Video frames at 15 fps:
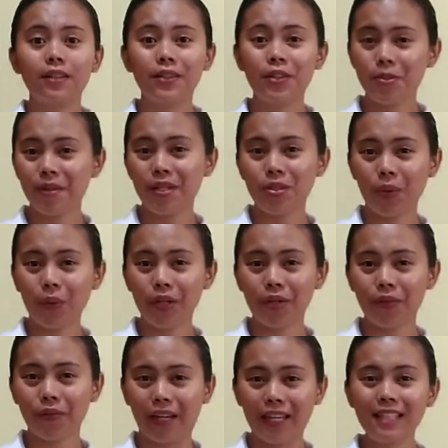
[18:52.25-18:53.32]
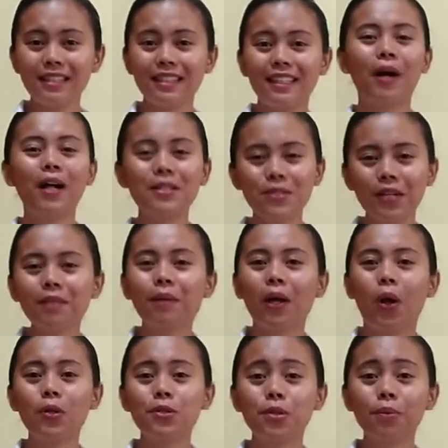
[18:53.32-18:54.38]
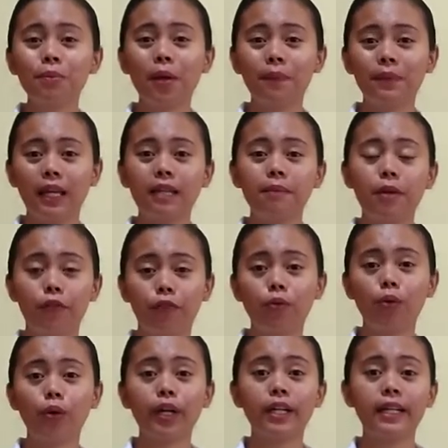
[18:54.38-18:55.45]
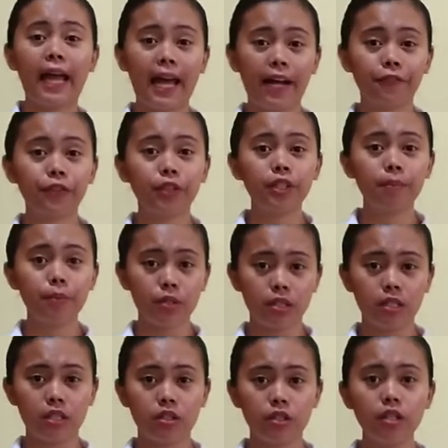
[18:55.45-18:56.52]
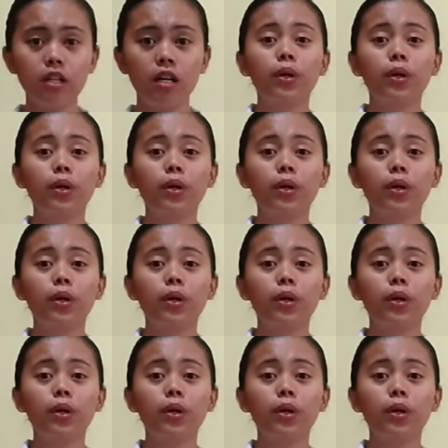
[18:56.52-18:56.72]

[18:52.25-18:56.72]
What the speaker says: respiratory rate, pulse rate may also be obtained before and after the procedure.